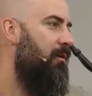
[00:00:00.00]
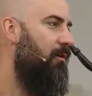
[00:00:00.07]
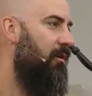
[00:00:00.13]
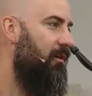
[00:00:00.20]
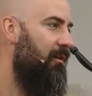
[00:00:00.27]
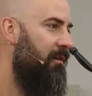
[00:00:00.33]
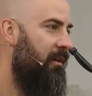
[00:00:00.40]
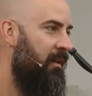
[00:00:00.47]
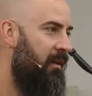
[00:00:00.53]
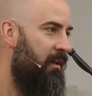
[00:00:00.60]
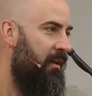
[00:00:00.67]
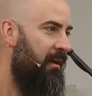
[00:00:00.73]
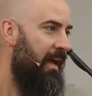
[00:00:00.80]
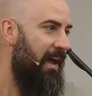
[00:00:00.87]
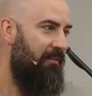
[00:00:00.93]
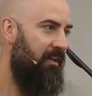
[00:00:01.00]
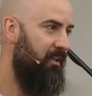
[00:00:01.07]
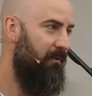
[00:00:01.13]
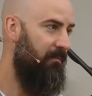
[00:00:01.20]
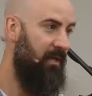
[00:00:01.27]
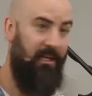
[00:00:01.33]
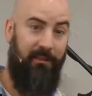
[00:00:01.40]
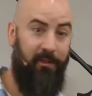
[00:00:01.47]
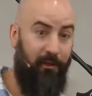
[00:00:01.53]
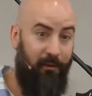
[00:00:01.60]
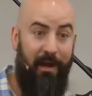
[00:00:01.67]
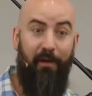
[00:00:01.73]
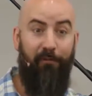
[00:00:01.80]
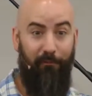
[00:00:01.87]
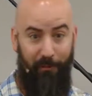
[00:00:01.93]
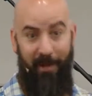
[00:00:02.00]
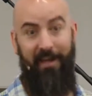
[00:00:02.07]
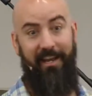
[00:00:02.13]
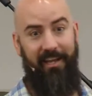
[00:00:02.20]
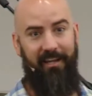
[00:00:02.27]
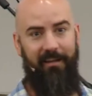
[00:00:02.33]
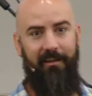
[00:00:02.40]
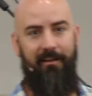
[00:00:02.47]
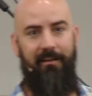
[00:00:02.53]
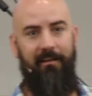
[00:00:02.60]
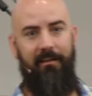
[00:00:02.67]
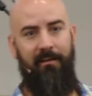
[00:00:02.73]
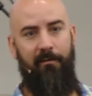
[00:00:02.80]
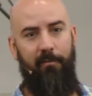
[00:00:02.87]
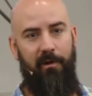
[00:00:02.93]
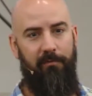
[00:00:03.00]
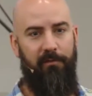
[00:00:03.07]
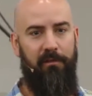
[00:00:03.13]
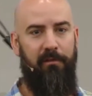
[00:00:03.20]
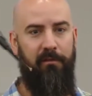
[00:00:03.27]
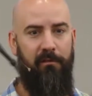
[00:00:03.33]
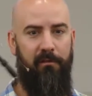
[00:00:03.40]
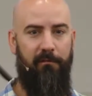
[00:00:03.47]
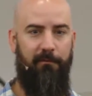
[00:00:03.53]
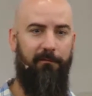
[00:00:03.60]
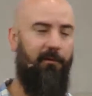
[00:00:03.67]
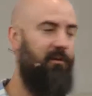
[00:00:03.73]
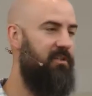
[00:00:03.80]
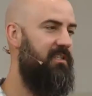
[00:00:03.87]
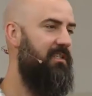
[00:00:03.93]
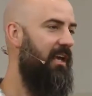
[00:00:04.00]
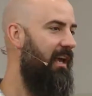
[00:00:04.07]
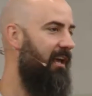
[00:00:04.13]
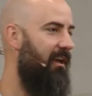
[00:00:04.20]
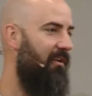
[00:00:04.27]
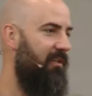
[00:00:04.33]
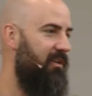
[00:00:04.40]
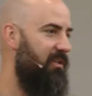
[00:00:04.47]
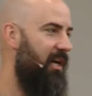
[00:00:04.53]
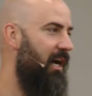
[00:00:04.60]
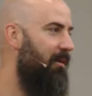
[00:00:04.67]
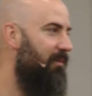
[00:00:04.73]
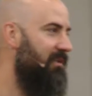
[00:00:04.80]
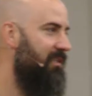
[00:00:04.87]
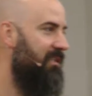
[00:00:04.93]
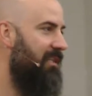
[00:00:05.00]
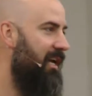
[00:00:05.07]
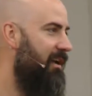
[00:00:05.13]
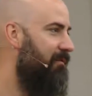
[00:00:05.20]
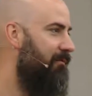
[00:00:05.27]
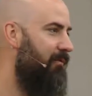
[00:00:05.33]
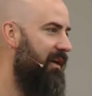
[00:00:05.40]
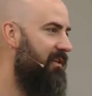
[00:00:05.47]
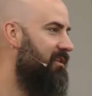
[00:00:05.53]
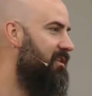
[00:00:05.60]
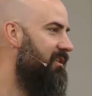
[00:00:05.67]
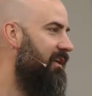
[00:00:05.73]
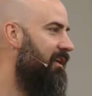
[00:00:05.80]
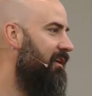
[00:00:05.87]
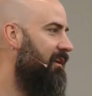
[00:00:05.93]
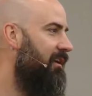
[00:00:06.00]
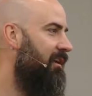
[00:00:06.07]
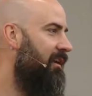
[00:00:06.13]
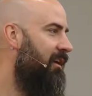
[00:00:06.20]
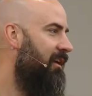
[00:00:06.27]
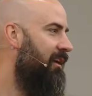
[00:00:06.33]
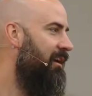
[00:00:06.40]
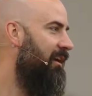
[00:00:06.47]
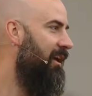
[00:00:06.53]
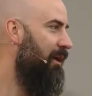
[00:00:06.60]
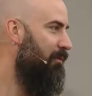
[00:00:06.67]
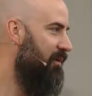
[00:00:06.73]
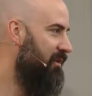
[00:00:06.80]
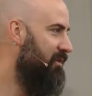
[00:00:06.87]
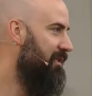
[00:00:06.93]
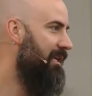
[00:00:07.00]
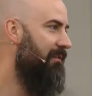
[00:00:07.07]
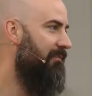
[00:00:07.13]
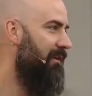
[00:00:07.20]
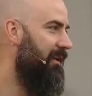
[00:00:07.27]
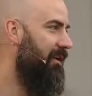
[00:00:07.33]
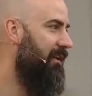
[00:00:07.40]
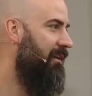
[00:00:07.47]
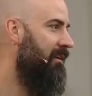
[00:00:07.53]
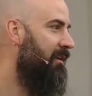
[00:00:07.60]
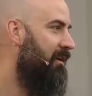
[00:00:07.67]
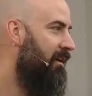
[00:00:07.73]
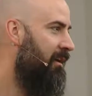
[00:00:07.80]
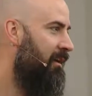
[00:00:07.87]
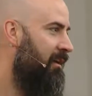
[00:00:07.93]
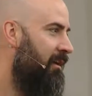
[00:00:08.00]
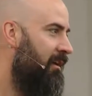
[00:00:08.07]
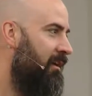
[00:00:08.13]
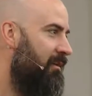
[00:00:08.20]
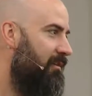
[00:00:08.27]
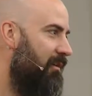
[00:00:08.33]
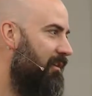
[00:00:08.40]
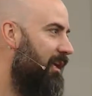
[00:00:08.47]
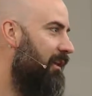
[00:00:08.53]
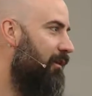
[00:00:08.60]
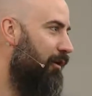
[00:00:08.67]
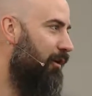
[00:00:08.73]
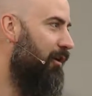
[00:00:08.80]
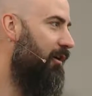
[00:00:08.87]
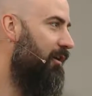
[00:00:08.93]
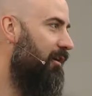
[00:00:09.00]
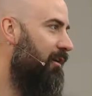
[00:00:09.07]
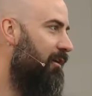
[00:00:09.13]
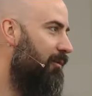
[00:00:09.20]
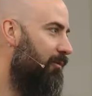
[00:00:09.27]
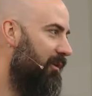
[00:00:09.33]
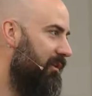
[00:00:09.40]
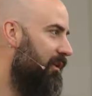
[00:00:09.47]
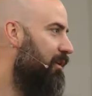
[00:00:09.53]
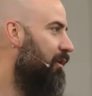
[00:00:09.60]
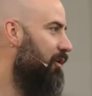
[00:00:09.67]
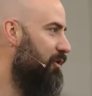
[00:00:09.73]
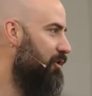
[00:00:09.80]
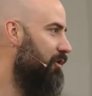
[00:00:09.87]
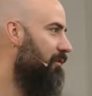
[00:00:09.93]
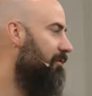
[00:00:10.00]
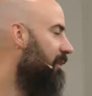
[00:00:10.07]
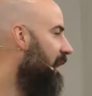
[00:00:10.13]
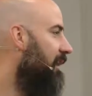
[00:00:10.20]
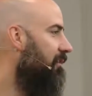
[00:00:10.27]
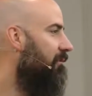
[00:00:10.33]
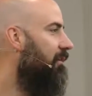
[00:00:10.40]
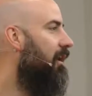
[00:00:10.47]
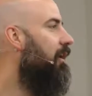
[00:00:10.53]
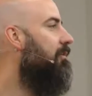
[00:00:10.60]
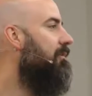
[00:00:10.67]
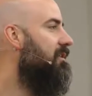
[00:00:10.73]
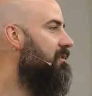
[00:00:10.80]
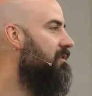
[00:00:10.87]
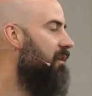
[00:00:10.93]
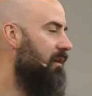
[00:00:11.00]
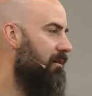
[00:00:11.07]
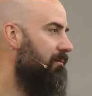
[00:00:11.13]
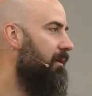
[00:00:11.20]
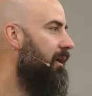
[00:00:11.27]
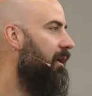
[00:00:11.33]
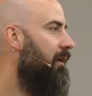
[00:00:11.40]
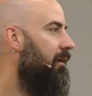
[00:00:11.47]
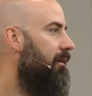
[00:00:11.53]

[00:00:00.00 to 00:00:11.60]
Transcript: or having them hit the ground running. What if the first day on the job was a day of resting and receiving so that they learn what the culture of that environment is going to be.